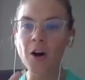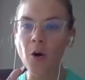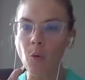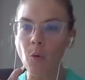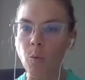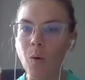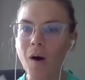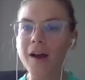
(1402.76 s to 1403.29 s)

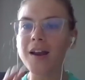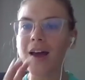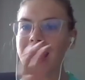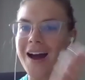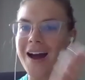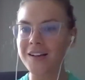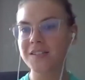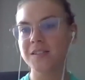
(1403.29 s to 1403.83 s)
one
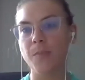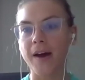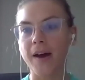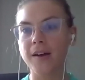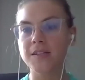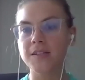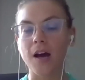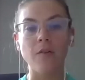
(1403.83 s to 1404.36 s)

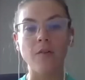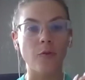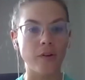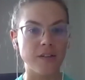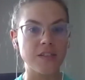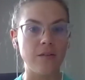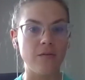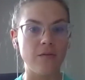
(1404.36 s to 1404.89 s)
aspect of real
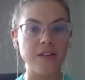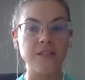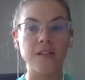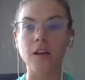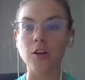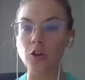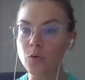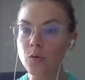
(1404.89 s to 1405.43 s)
estate investing
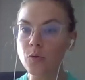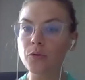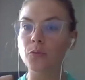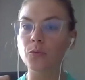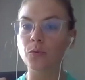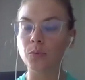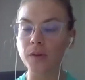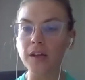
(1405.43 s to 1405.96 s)
that you can
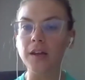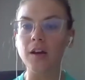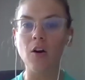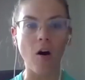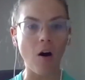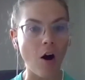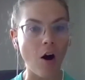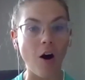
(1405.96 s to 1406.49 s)
really
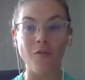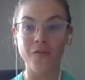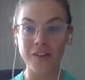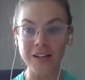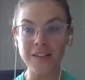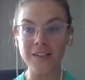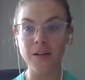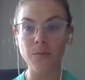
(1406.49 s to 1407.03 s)

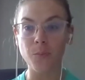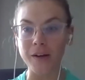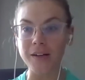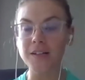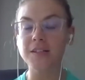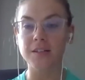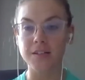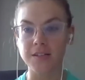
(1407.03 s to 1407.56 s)
confidently bring
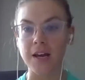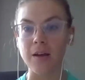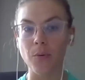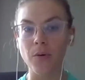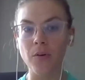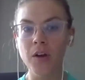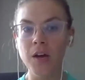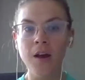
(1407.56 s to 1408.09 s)
to the
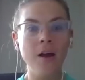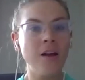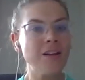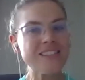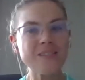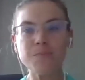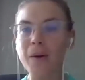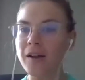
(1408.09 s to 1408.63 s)
table.
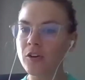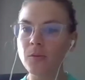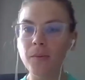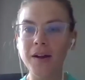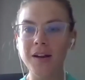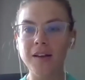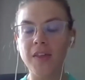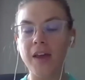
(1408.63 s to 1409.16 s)
Spend your
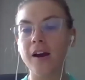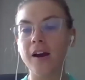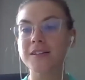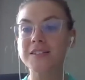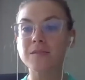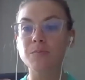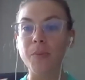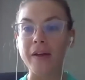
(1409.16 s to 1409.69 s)
money there,
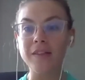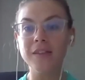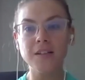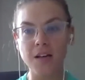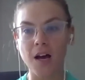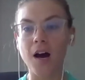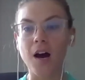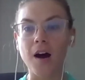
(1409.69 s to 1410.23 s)
spend the
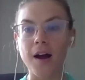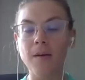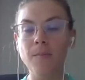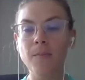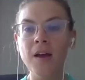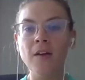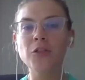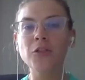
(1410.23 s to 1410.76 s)
time.
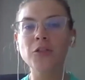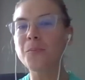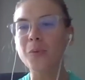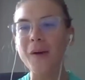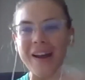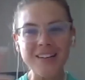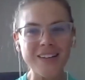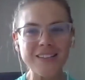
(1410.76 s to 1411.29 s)
The
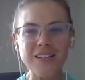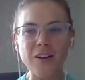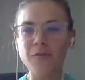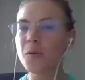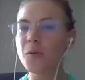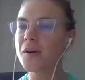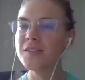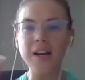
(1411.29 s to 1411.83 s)
branding stuff, you
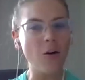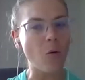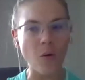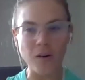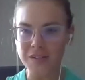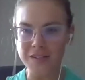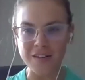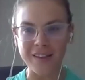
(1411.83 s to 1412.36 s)
can take
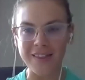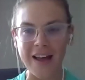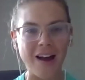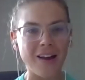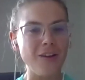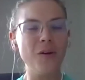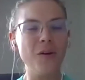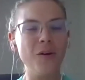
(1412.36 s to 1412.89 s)
courses on that.
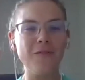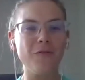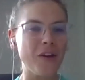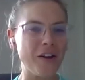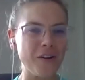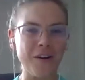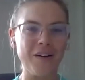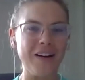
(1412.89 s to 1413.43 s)
You can
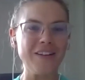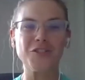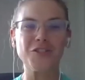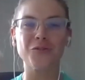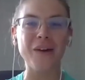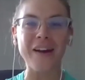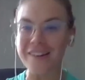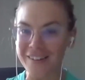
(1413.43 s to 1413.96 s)
figure out and
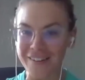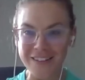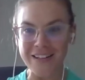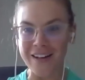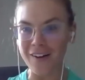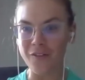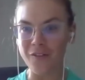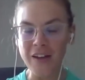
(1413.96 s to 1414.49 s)
train
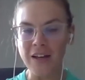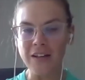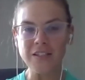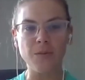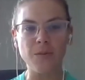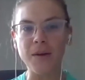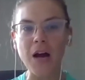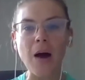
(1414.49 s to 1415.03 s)
yourself to
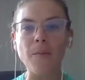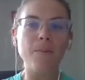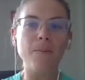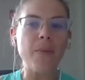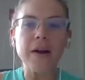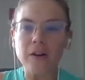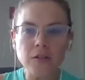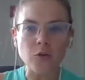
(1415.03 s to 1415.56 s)
become a
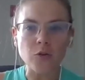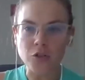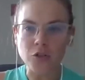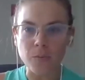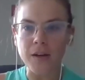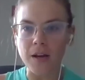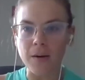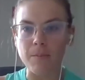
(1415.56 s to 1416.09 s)
better social
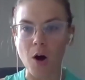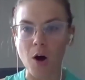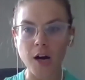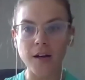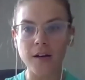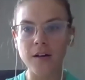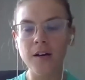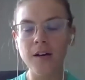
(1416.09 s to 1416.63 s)
media
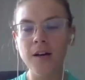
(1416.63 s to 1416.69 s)
marketer.